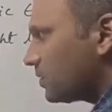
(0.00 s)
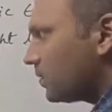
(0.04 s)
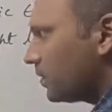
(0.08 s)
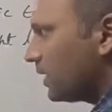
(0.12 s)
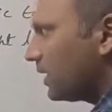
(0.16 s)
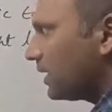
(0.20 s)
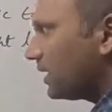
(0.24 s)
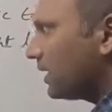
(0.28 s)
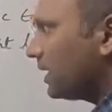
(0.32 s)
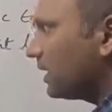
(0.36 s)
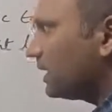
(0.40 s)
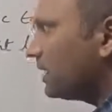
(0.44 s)
we
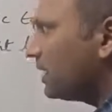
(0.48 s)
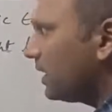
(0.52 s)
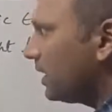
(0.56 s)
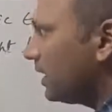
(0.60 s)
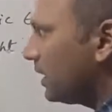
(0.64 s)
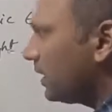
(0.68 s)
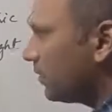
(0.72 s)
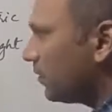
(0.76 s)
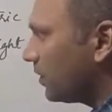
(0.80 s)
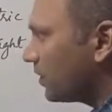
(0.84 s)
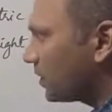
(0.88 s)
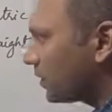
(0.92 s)
will get the
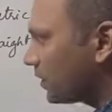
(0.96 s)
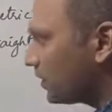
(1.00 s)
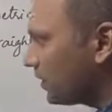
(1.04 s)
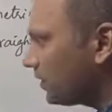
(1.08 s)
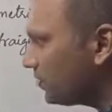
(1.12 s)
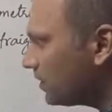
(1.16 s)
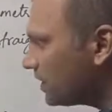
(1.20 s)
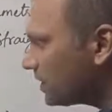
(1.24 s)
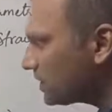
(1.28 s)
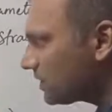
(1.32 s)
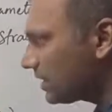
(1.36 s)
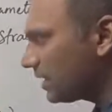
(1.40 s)
equation of
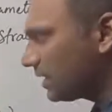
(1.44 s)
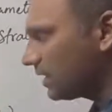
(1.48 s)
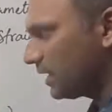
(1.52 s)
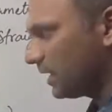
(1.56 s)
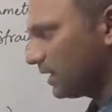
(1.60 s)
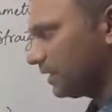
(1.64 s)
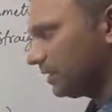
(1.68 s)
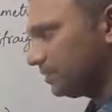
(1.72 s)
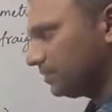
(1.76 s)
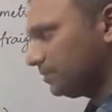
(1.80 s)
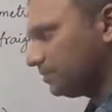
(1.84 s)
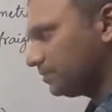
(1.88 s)
this straight
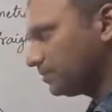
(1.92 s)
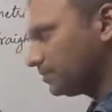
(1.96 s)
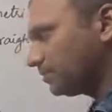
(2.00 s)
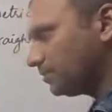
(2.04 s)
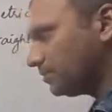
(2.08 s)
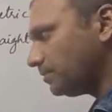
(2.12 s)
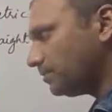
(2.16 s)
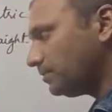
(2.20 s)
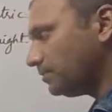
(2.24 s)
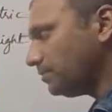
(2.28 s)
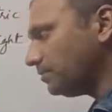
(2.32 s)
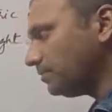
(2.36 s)
line.
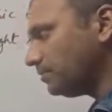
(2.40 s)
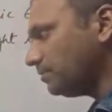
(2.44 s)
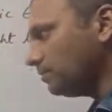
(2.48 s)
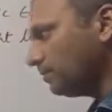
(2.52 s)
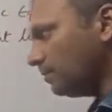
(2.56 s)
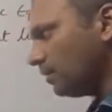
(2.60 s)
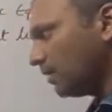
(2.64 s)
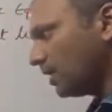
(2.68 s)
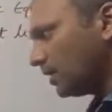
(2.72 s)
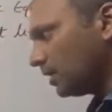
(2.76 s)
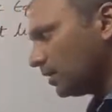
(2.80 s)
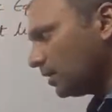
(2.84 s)

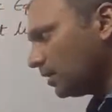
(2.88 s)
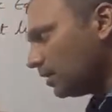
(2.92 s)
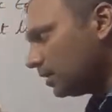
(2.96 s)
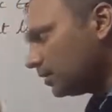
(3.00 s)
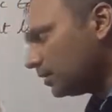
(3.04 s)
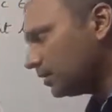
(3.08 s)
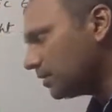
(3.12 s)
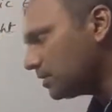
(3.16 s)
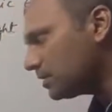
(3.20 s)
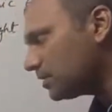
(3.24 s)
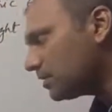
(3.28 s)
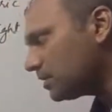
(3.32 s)

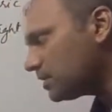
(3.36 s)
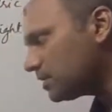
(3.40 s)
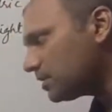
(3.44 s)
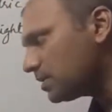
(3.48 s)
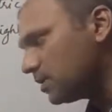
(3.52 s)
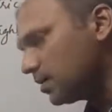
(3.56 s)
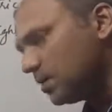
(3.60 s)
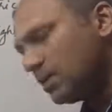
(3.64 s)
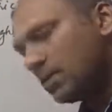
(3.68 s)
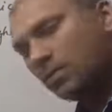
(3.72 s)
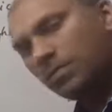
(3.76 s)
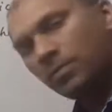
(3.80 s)
This
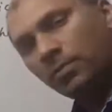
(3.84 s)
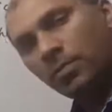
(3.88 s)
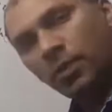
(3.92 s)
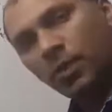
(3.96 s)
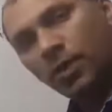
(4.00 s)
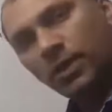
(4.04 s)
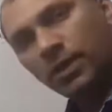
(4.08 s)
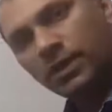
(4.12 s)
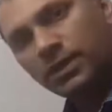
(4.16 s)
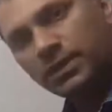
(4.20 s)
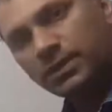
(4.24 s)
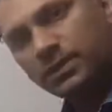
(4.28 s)
is
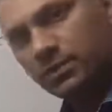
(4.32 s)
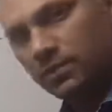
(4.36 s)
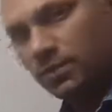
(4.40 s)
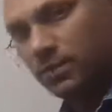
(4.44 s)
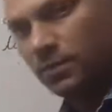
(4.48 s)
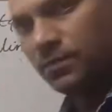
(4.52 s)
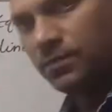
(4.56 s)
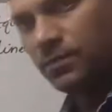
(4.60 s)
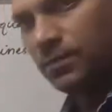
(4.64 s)
point slope